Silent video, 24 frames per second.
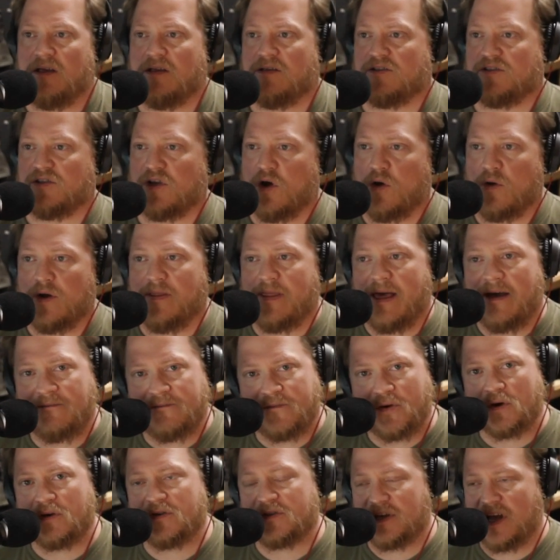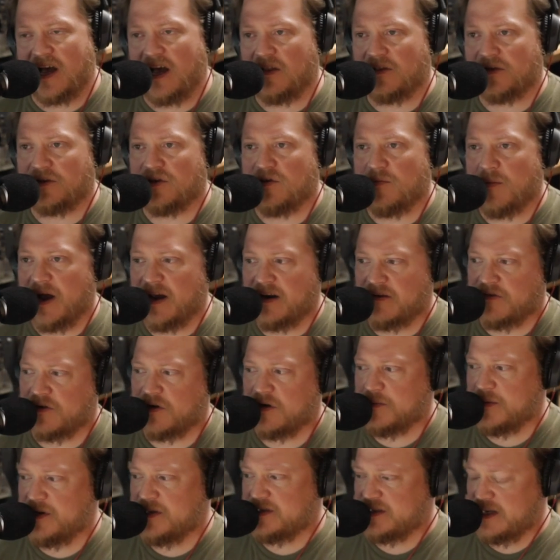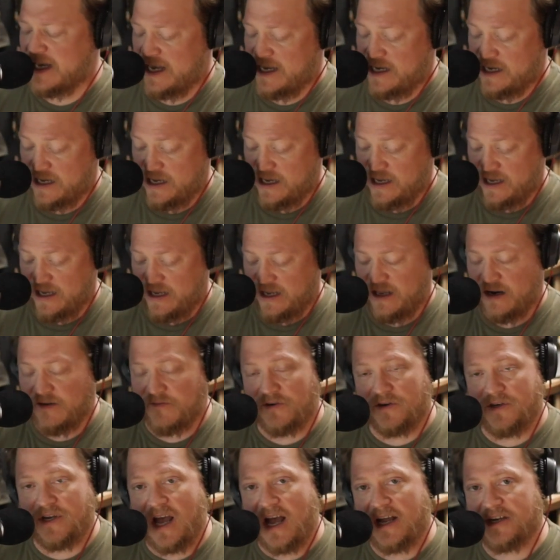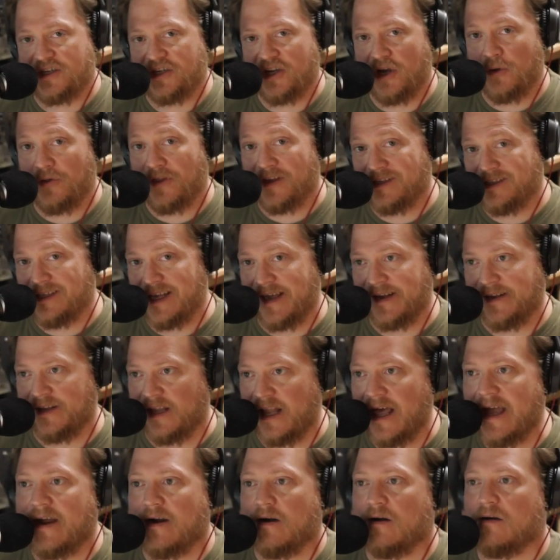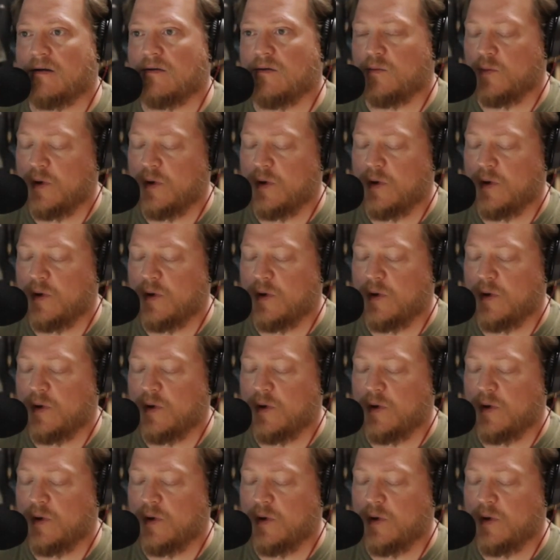So in that first color, you might have heard me say in a Verdaccio, the dead layer.